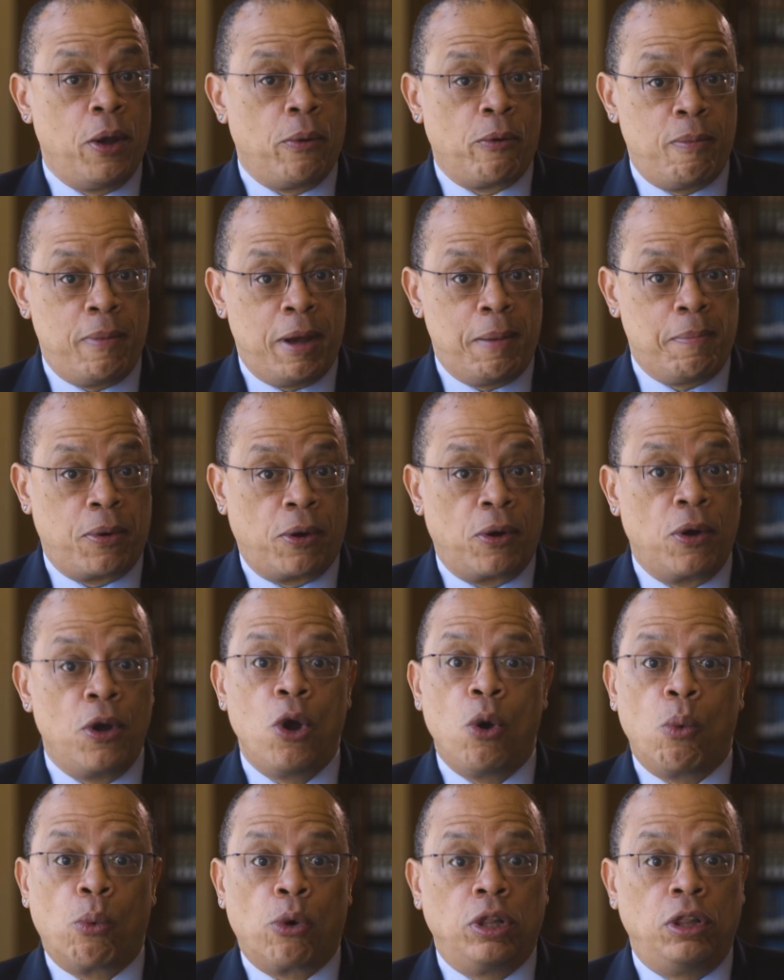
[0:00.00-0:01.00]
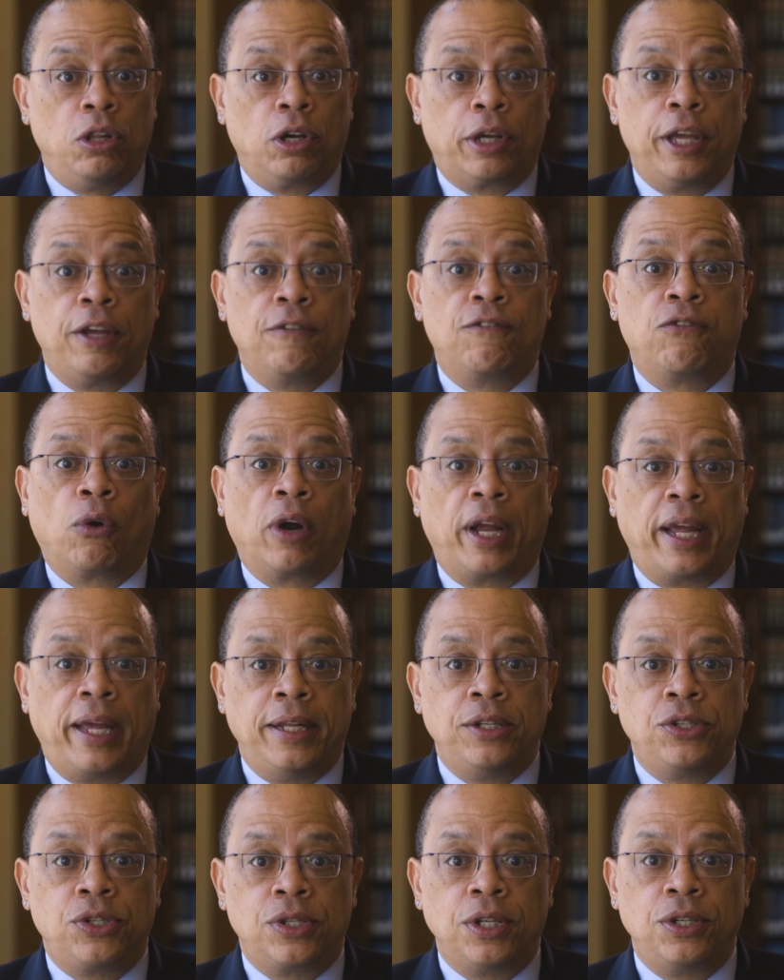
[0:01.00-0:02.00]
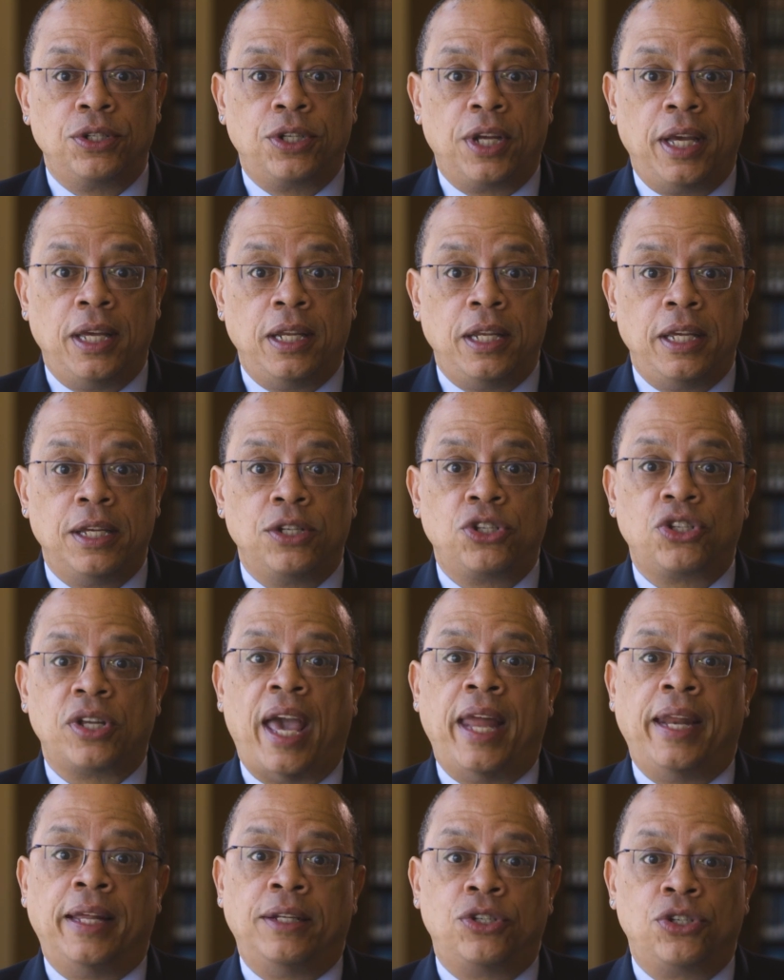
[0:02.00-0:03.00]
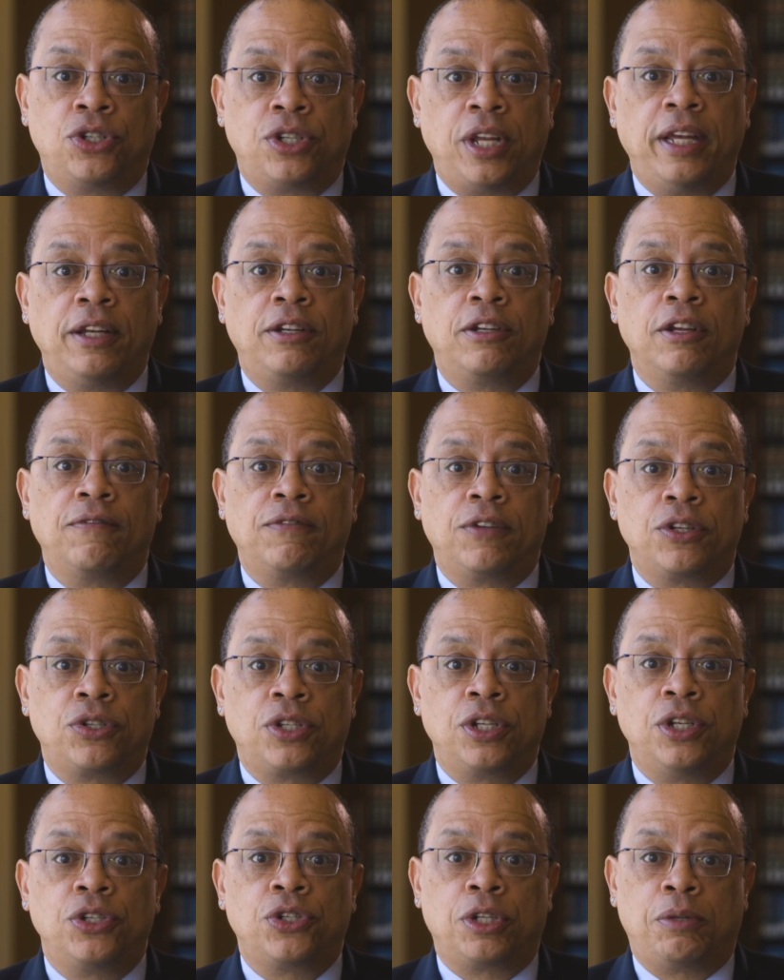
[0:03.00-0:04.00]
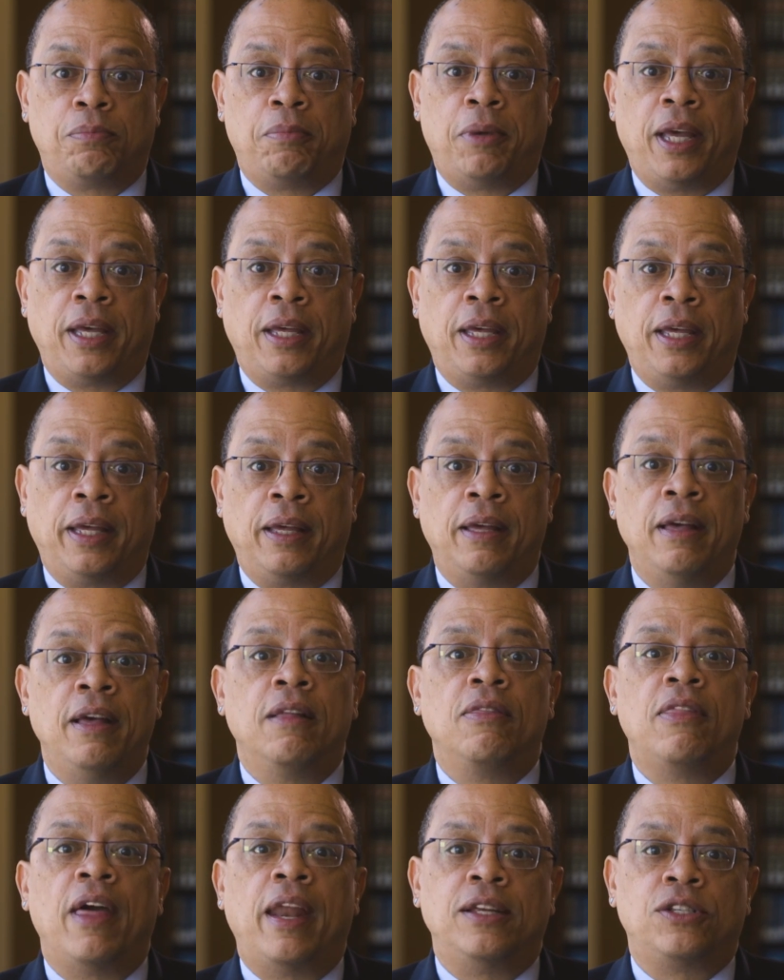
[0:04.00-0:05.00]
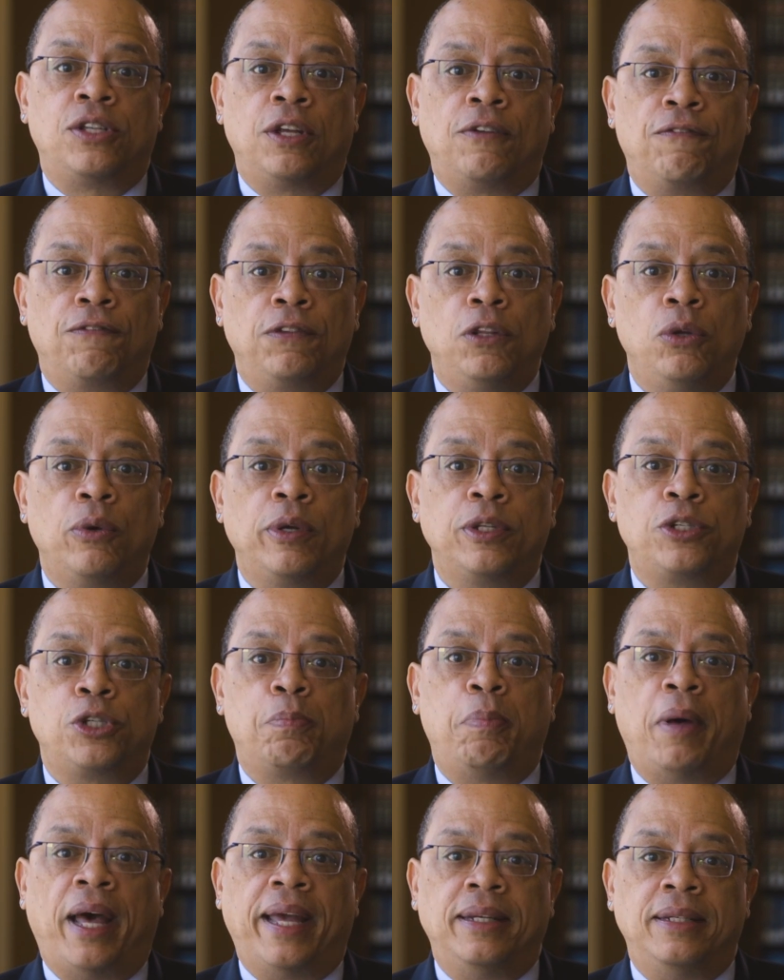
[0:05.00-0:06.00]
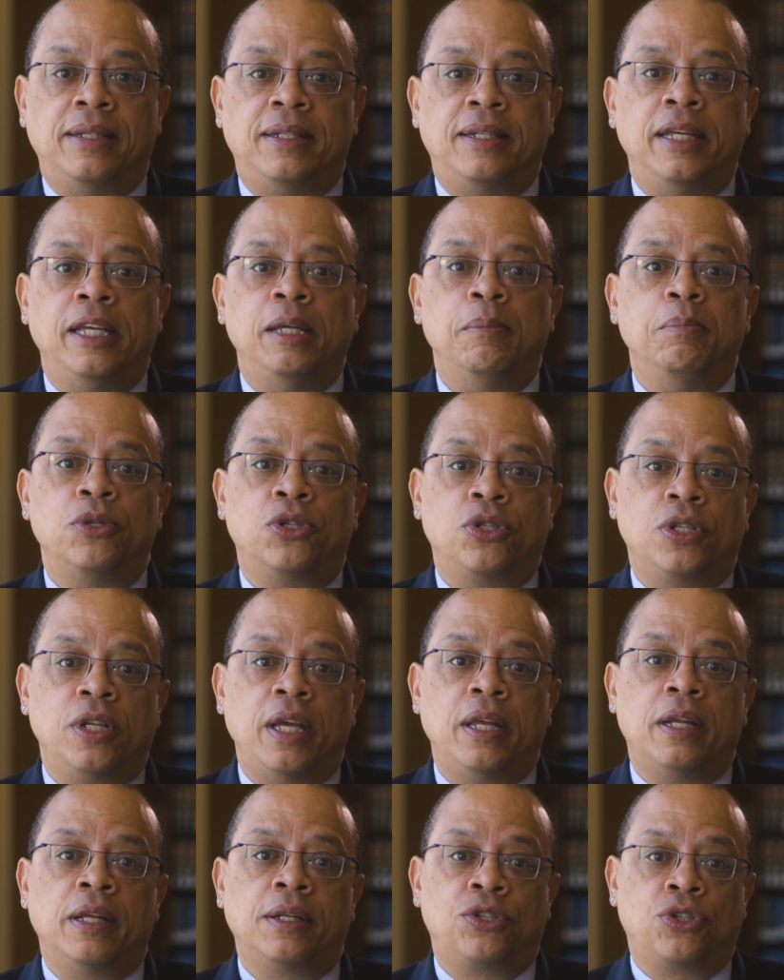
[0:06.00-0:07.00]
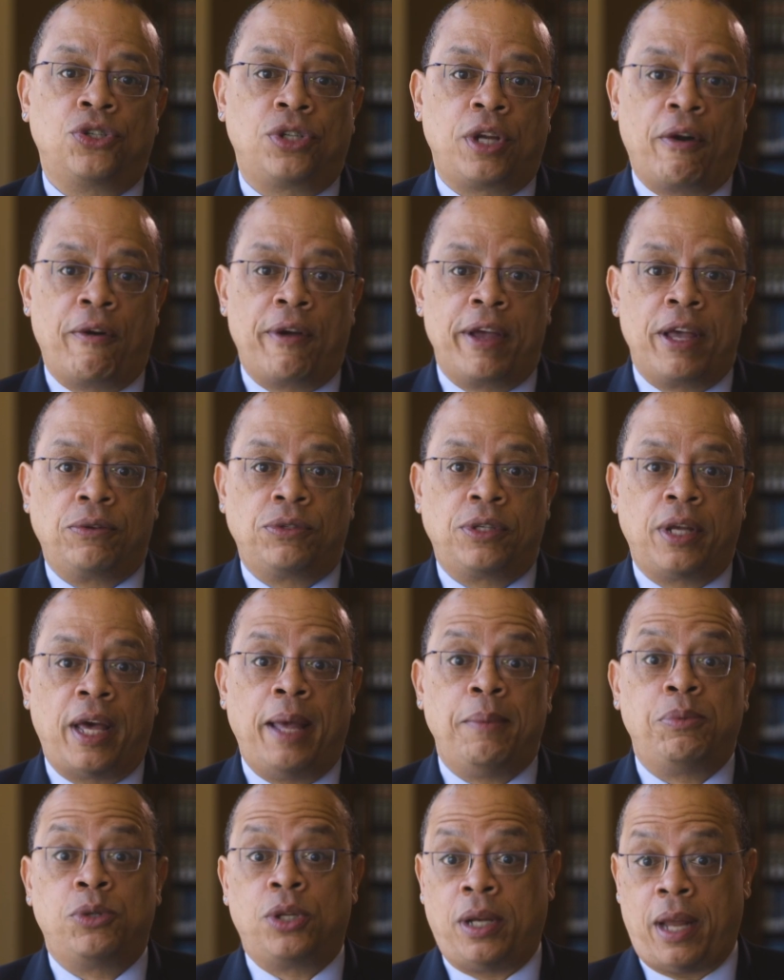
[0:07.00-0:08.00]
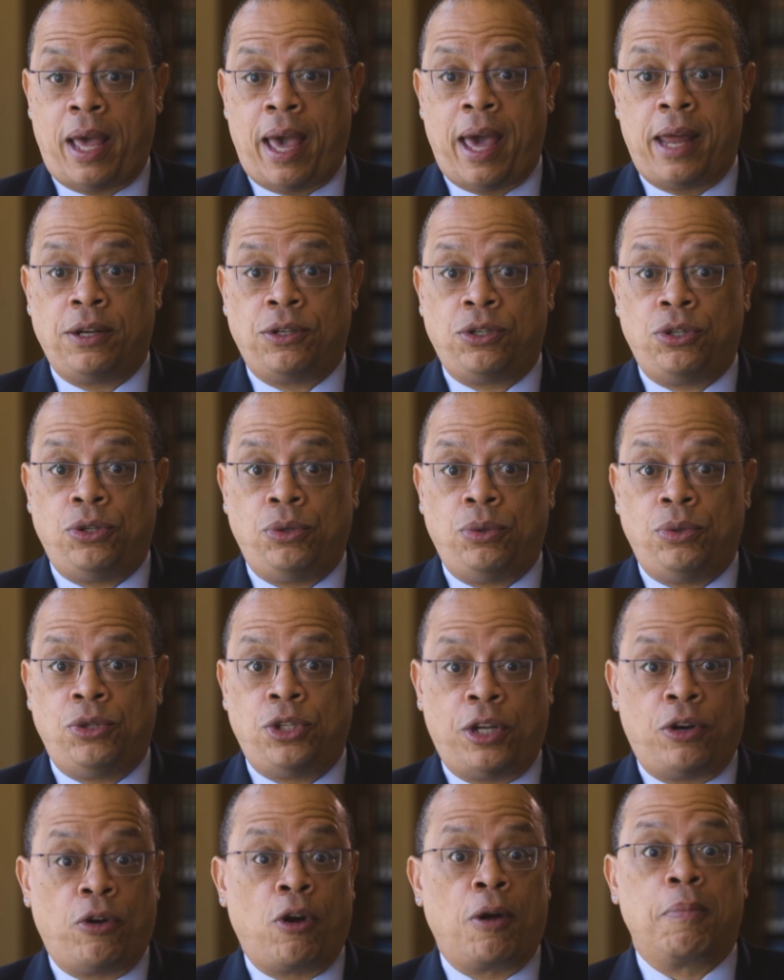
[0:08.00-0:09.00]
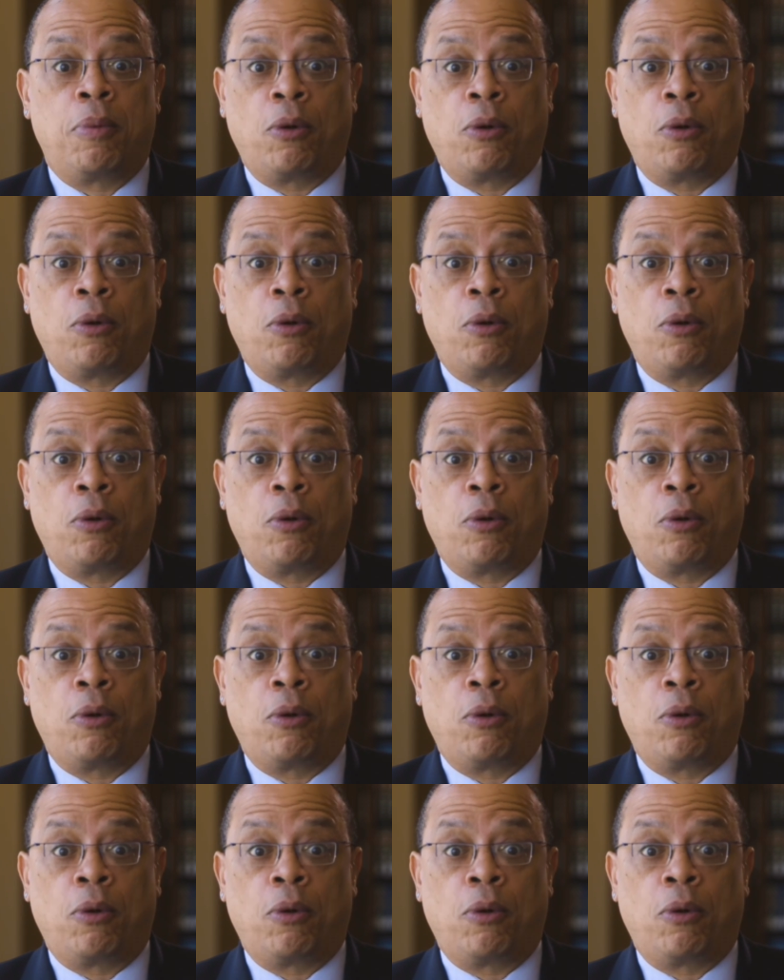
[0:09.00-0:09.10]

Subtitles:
Remember, we're looking for instantaneous and instinctive decision-making that is influenced by deep-seated stereotypes and attitudes in our